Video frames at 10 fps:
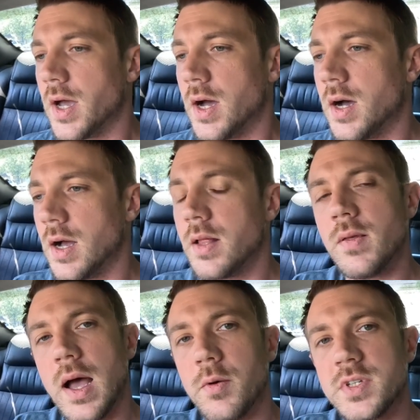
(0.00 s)
I
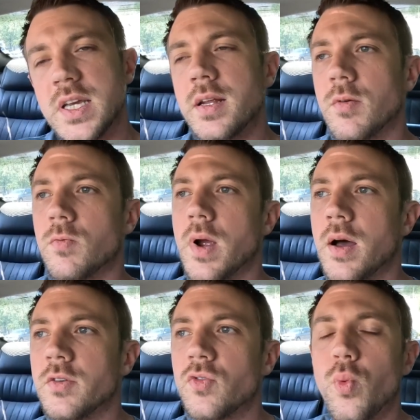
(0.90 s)
was getting
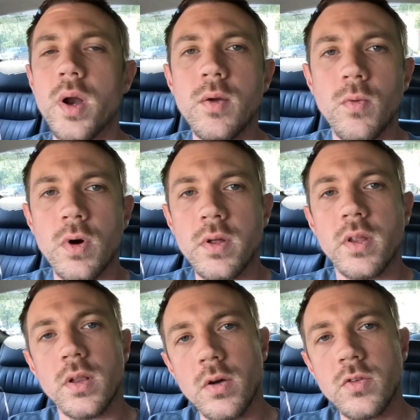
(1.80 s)
around
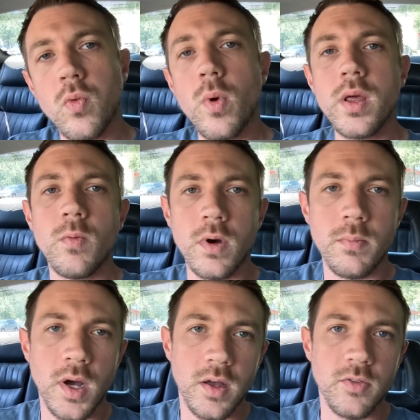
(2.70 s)
the low
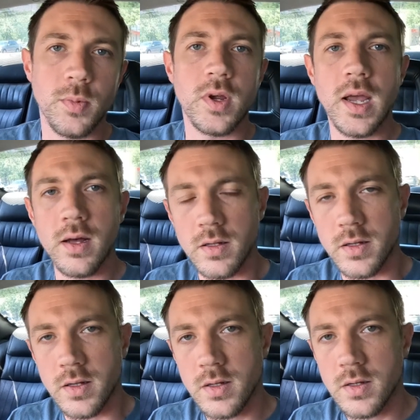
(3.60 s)
21 miles per gallon